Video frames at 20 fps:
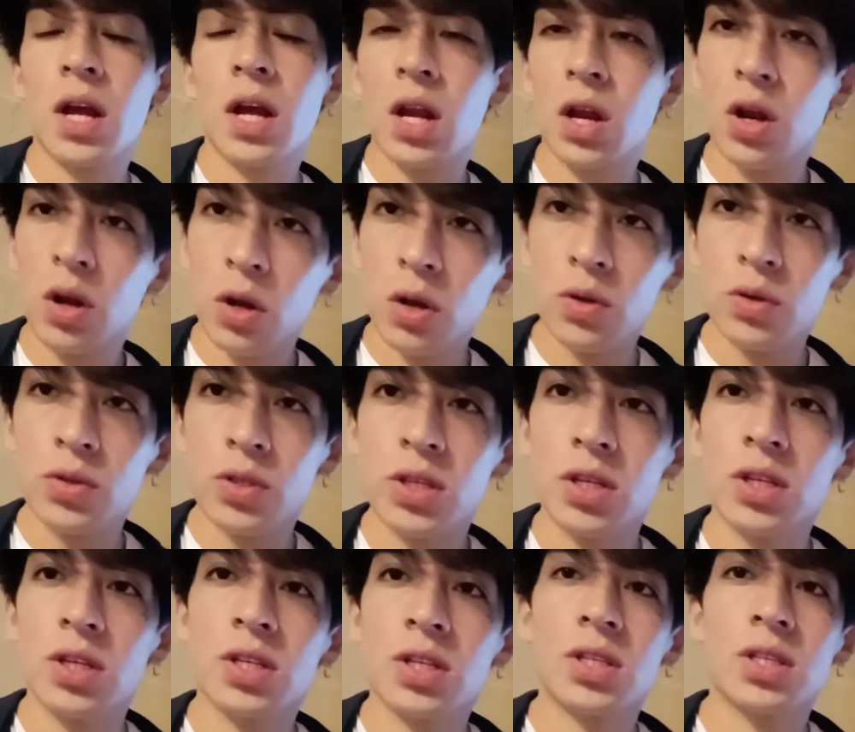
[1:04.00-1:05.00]

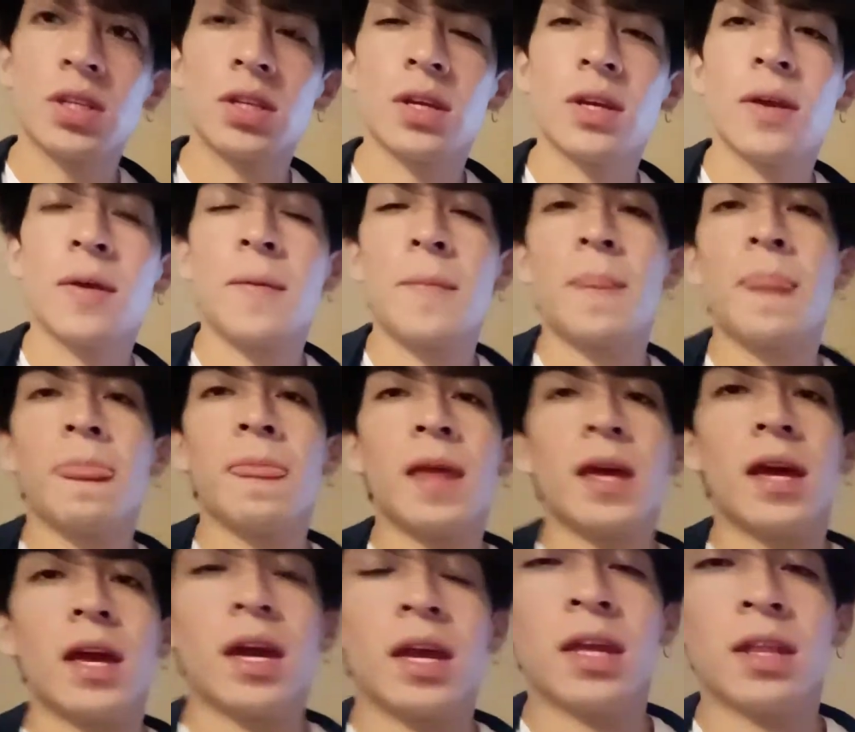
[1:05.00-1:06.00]
clauses,
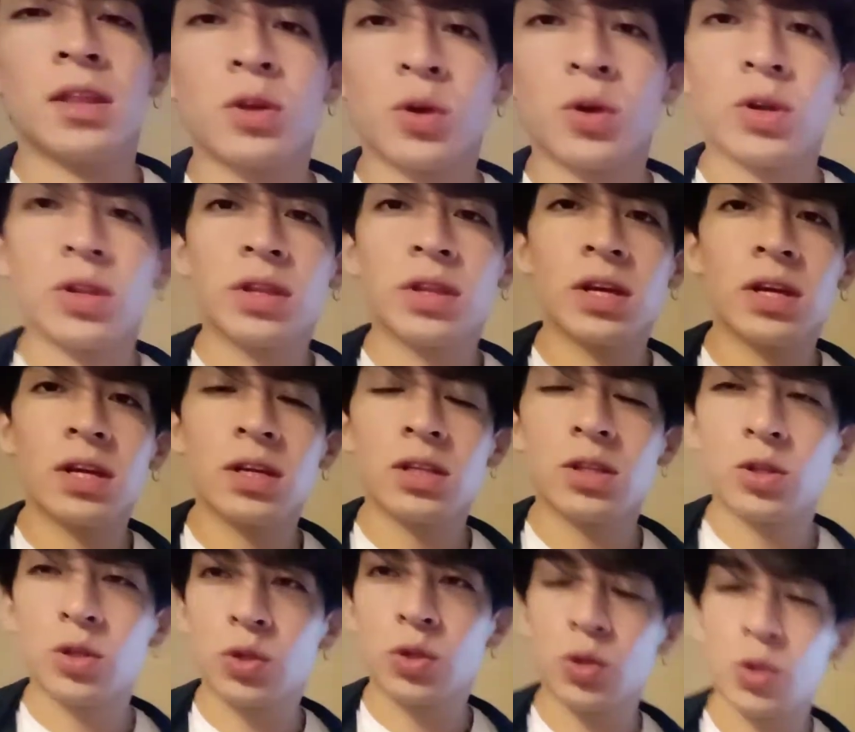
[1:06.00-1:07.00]
in order
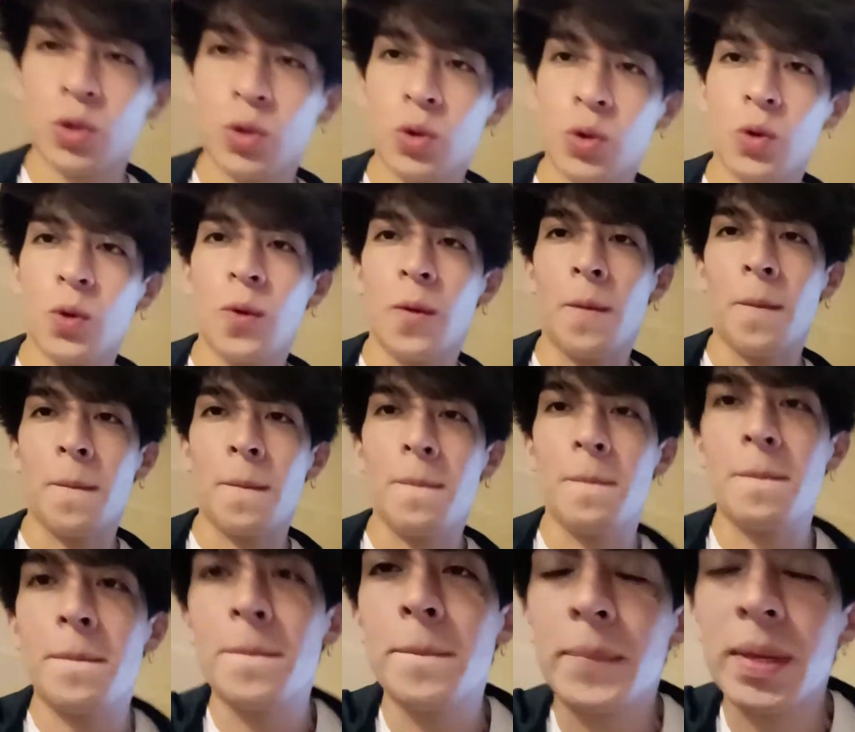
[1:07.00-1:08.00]

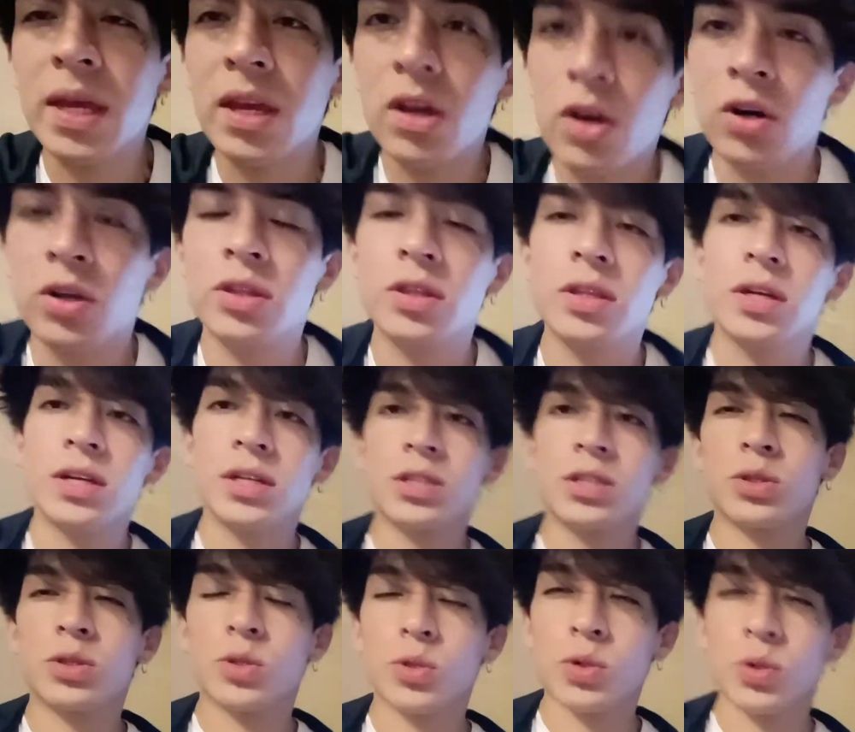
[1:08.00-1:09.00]
to be
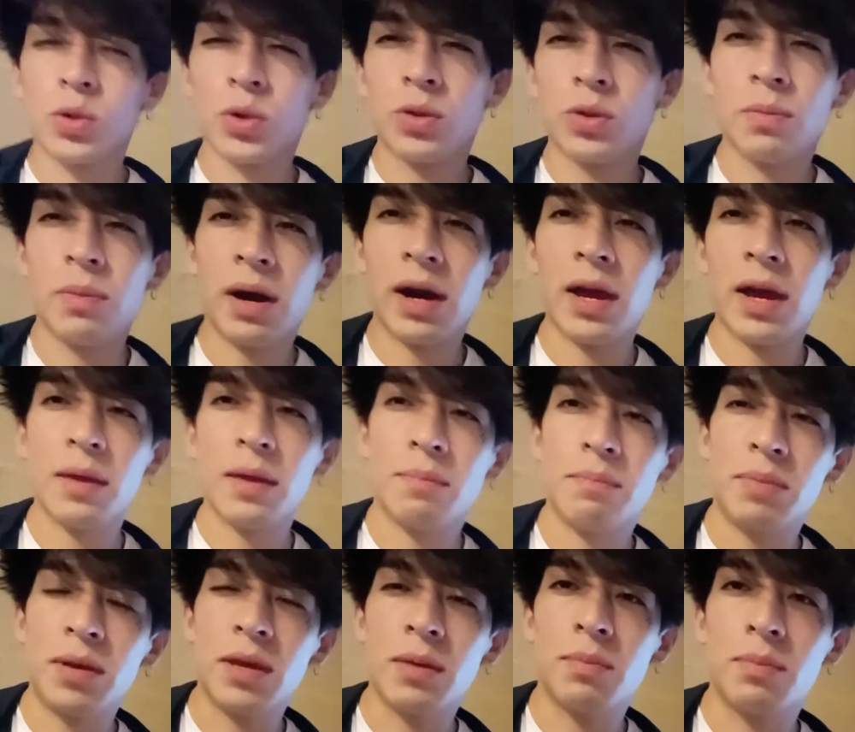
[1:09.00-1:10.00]
understood by
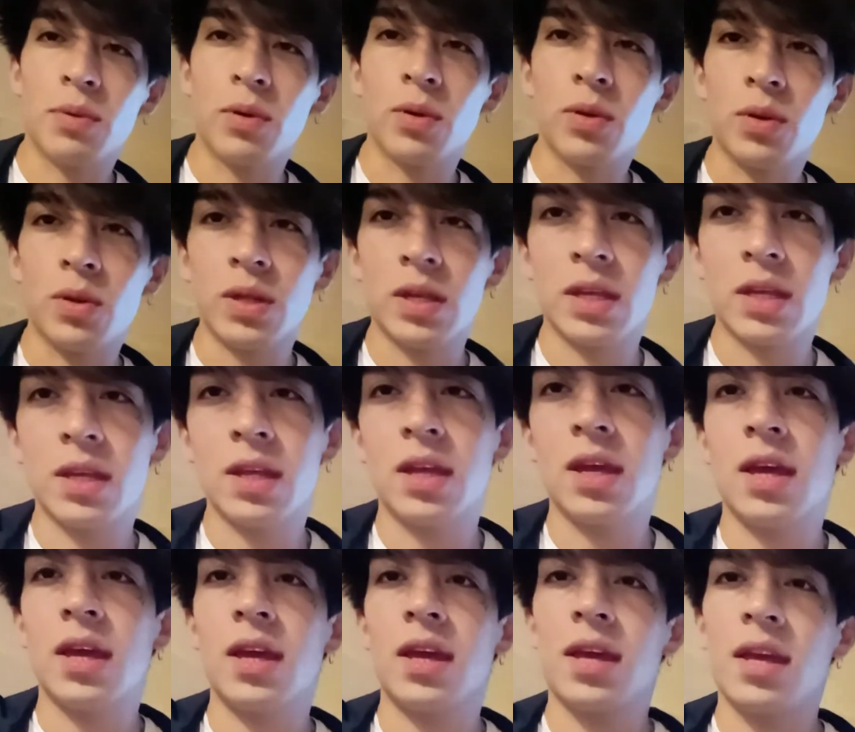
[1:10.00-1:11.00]
people
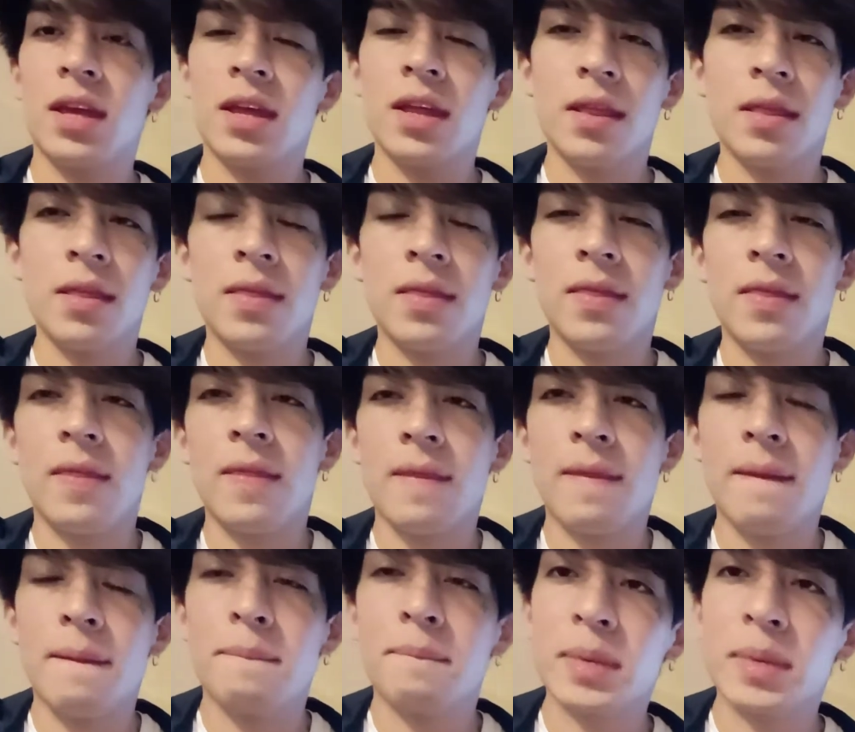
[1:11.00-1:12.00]
in
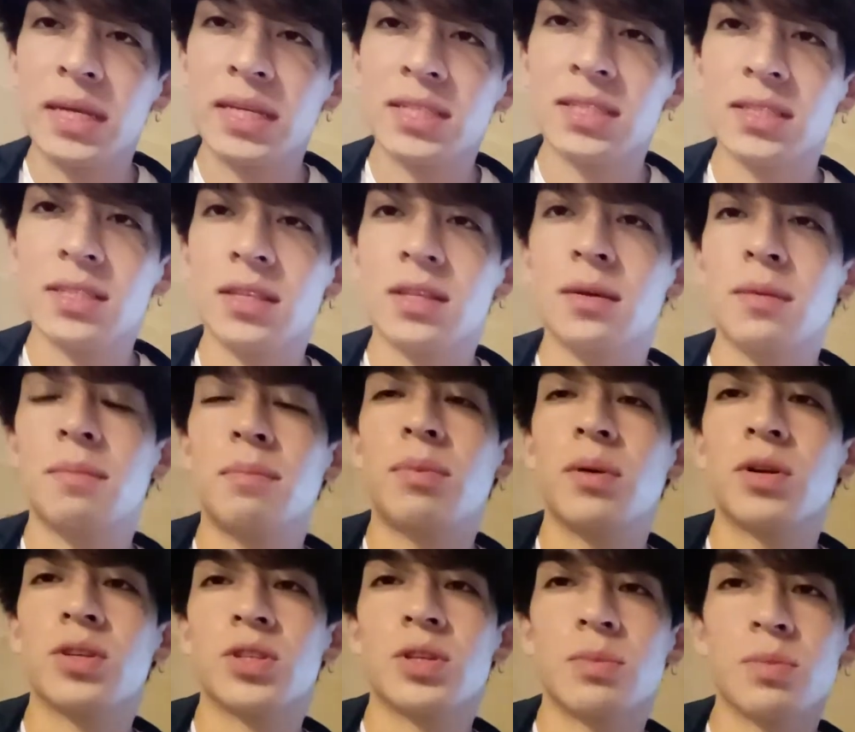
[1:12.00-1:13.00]
the best
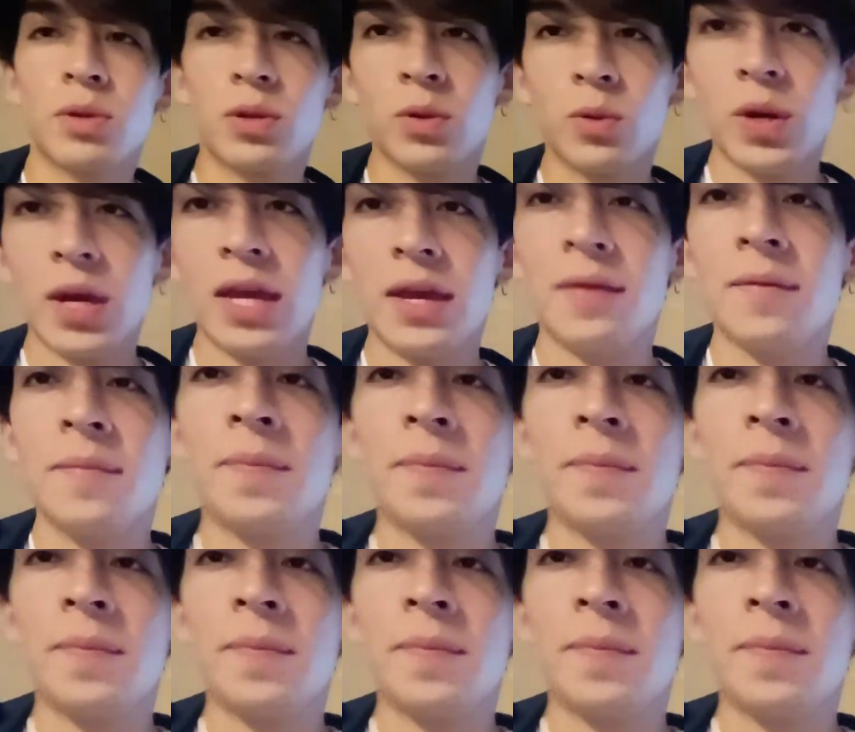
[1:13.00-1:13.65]
possible way.